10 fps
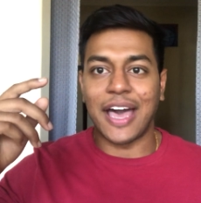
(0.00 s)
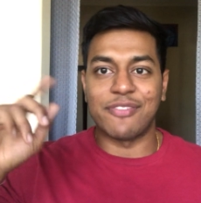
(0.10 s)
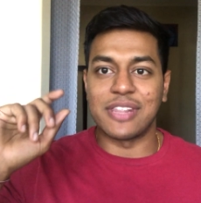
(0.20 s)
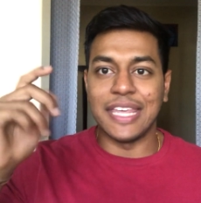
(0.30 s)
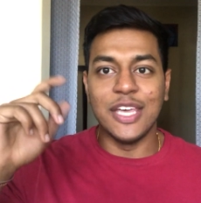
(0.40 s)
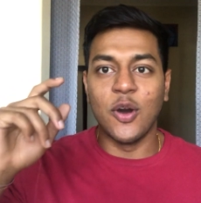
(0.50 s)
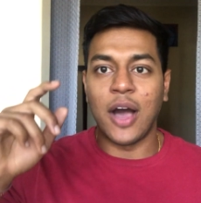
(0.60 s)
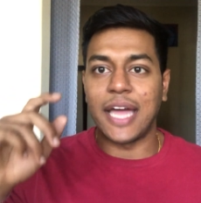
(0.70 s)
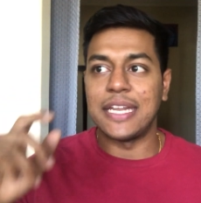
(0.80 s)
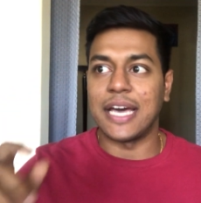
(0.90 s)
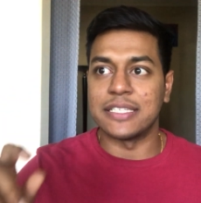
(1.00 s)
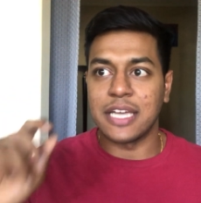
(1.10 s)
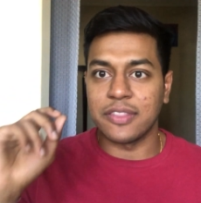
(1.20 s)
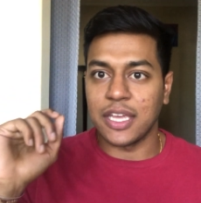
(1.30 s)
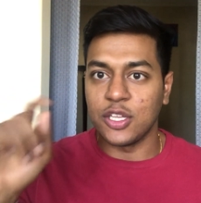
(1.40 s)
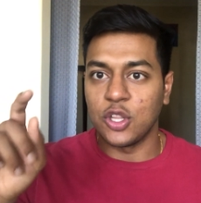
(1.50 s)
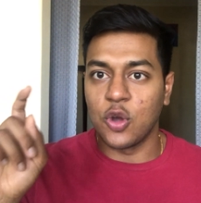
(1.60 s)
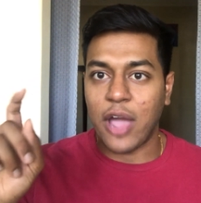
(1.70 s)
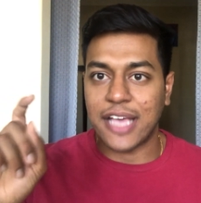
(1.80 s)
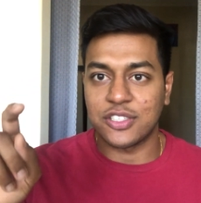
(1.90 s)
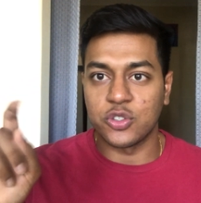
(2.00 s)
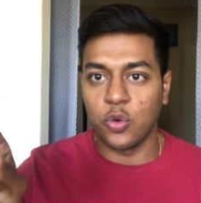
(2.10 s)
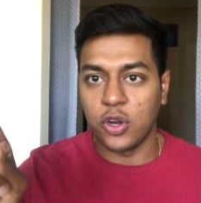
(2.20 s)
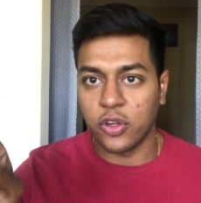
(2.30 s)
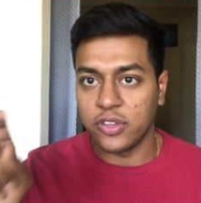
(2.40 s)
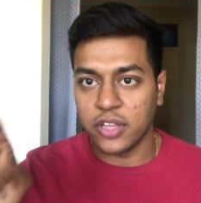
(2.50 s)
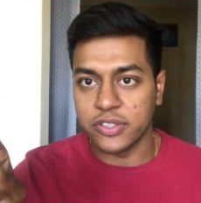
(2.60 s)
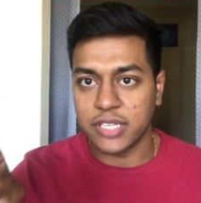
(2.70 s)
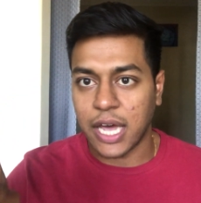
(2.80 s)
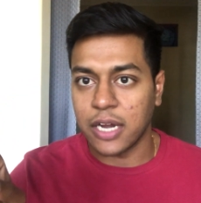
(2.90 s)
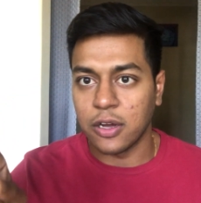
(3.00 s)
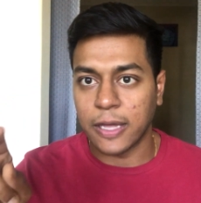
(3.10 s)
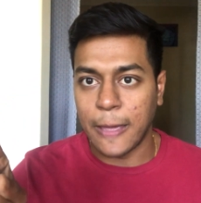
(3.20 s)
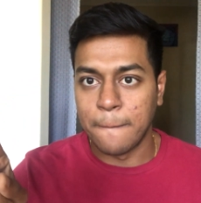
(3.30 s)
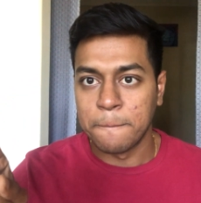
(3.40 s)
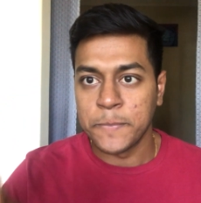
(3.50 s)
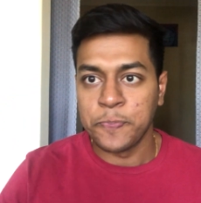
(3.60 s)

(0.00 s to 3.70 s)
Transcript: after that ego high dies down, that you, the grass is greener on the other side, okay?